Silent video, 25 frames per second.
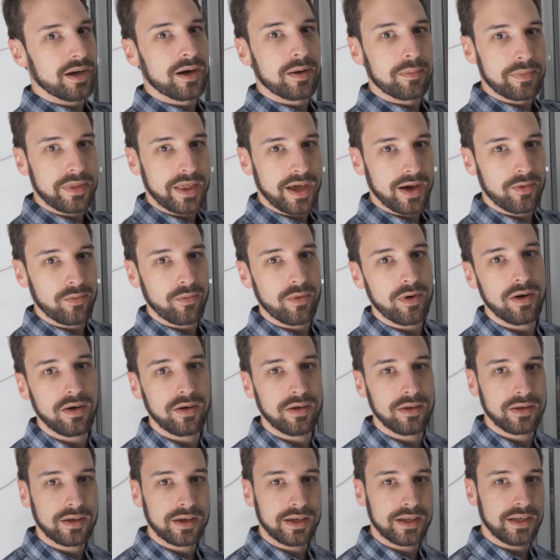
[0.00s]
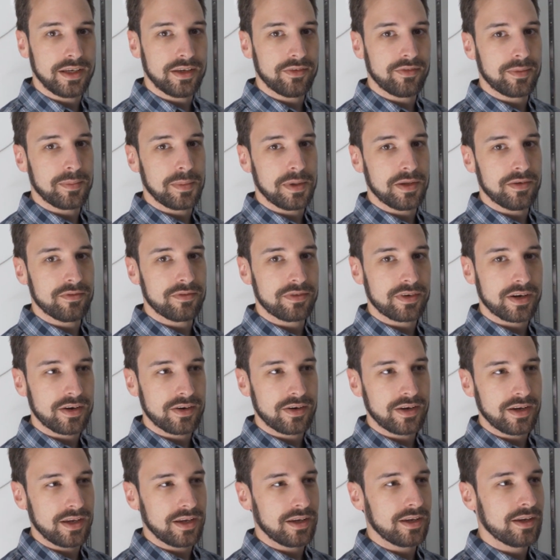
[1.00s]
up that wall and giving me
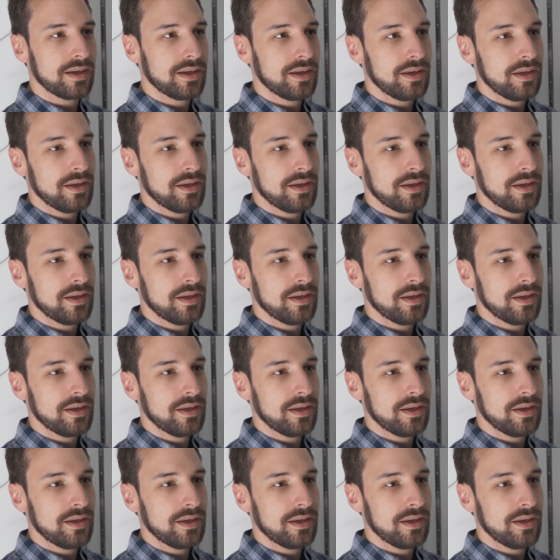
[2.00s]
very